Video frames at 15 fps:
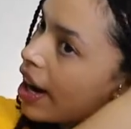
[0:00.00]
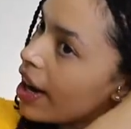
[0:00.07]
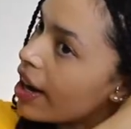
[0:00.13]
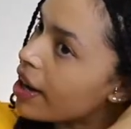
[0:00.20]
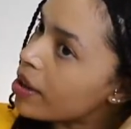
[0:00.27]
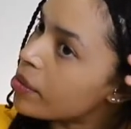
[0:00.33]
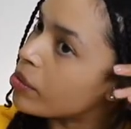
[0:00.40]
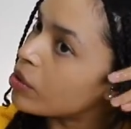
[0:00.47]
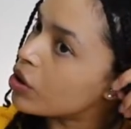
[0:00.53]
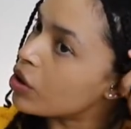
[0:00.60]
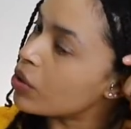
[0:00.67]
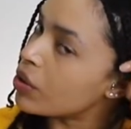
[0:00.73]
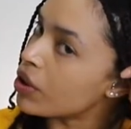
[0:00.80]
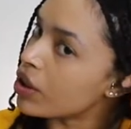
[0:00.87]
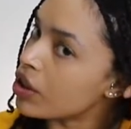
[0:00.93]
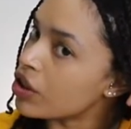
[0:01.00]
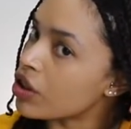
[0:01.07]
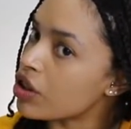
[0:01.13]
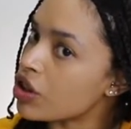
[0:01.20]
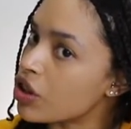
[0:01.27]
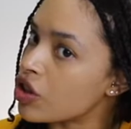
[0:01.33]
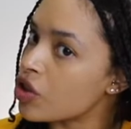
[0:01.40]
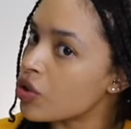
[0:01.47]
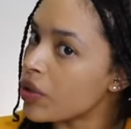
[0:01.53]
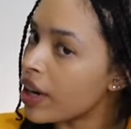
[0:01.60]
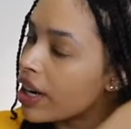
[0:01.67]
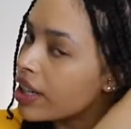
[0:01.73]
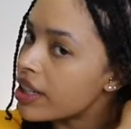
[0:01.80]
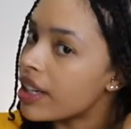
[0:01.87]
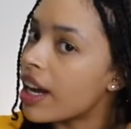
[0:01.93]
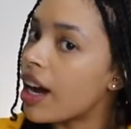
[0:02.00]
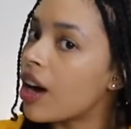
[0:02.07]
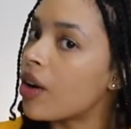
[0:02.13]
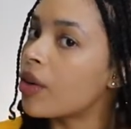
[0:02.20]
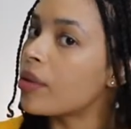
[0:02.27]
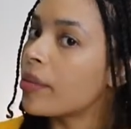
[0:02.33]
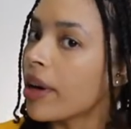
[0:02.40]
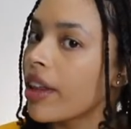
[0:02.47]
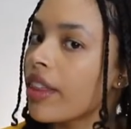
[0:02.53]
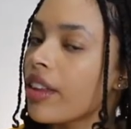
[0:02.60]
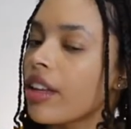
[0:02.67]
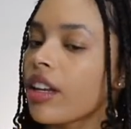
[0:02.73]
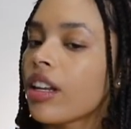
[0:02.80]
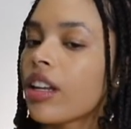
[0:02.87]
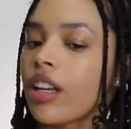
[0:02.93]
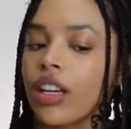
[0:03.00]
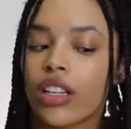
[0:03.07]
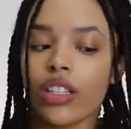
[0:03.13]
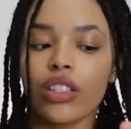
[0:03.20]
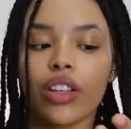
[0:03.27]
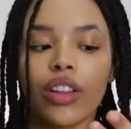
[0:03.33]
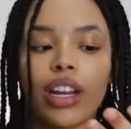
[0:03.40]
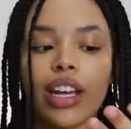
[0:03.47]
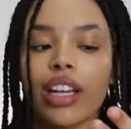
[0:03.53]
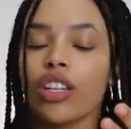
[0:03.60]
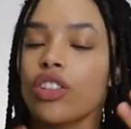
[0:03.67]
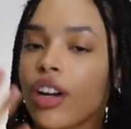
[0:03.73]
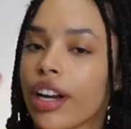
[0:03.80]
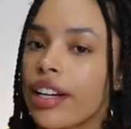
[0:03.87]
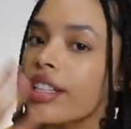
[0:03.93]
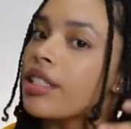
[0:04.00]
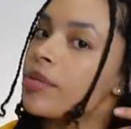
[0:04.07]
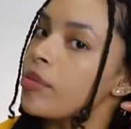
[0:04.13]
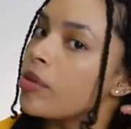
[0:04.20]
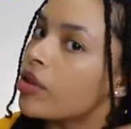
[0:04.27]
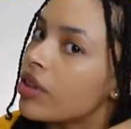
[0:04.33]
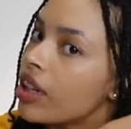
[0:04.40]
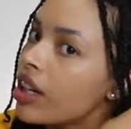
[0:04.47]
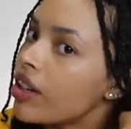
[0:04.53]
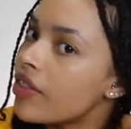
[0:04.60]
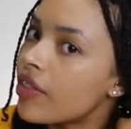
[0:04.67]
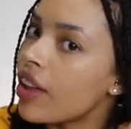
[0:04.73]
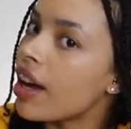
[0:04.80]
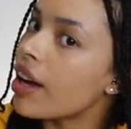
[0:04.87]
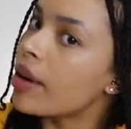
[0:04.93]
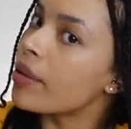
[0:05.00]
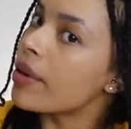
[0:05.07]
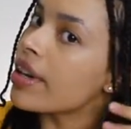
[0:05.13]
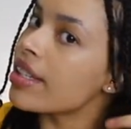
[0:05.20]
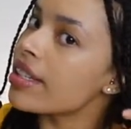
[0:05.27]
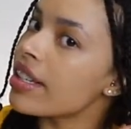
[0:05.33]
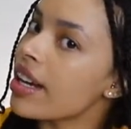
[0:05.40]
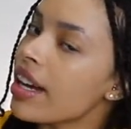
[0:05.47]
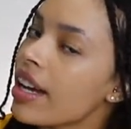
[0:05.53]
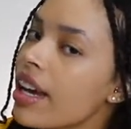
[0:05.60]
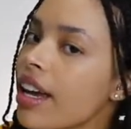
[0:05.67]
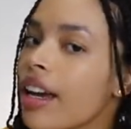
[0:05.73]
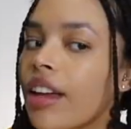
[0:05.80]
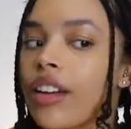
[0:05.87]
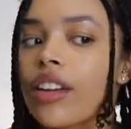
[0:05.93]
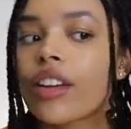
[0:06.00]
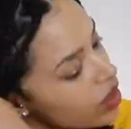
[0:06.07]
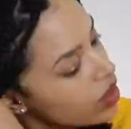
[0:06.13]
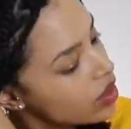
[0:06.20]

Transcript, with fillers: I am doing just straight down method so that I can try to smooth any flyaways that I can.